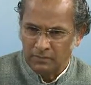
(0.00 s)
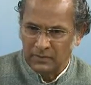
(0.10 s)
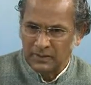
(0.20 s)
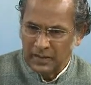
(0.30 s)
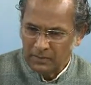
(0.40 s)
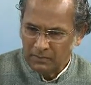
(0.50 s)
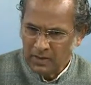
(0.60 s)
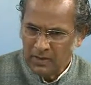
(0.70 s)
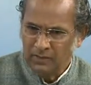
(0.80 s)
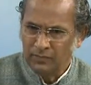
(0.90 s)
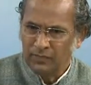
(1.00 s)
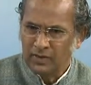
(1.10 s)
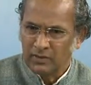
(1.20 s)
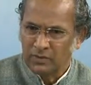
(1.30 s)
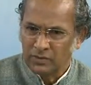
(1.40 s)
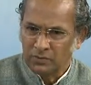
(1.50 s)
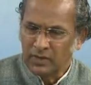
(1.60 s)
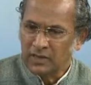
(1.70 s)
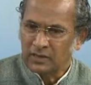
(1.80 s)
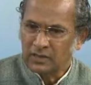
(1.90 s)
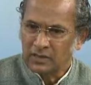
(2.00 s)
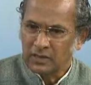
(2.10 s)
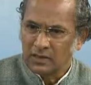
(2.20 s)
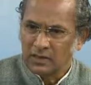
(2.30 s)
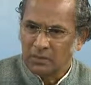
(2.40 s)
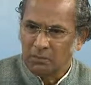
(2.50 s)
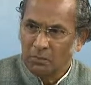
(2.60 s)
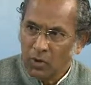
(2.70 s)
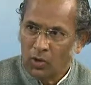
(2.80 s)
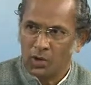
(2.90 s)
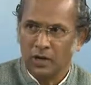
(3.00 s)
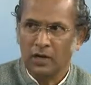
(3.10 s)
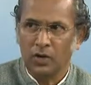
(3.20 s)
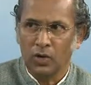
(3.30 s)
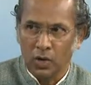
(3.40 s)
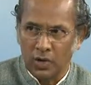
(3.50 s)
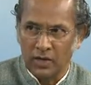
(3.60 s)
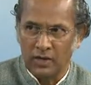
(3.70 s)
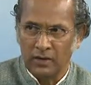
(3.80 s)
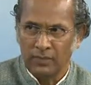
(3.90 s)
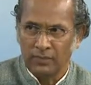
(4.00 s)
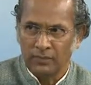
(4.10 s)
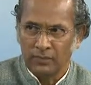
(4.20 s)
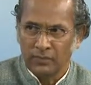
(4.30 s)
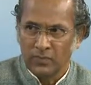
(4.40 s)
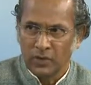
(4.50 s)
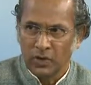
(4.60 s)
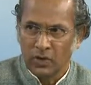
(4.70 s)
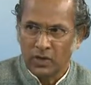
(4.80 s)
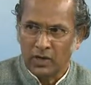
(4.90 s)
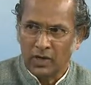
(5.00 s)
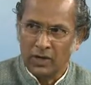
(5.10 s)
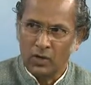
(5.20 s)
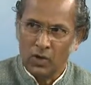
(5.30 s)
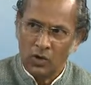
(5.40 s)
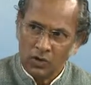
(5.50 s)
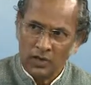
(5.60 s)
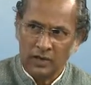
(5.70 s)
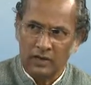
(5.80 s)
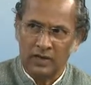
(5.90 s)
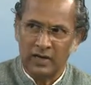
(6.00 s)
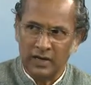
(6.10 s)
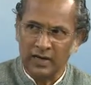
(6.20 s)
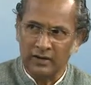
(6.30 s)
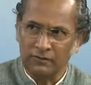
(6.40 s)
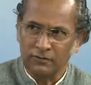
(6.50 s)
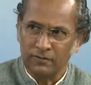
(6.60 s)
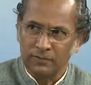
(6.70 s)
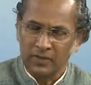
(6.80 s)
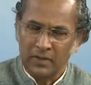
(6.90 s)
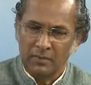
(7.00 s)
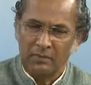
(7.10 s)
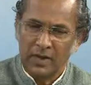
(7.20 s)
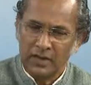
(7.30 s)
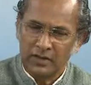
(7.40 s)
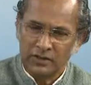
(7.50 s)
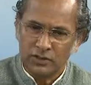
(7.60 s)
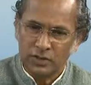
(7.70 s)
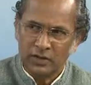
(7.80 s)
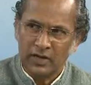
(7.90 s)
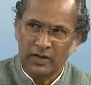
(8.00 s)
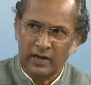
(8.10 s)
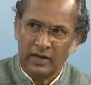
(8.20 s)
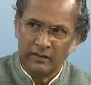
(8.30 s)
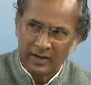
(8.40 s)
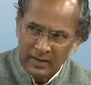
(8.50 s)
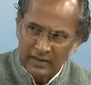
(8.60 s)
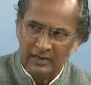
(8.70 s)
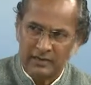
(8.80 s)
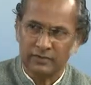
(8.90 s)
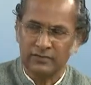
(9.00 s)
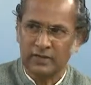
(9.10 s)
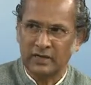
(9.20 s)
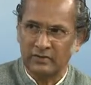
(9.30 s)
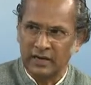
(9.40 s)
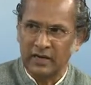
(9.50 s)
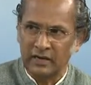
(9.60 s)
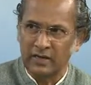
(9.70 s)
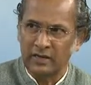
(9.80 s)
dharma, which means moral order, or an order in life based on an awareness of the divine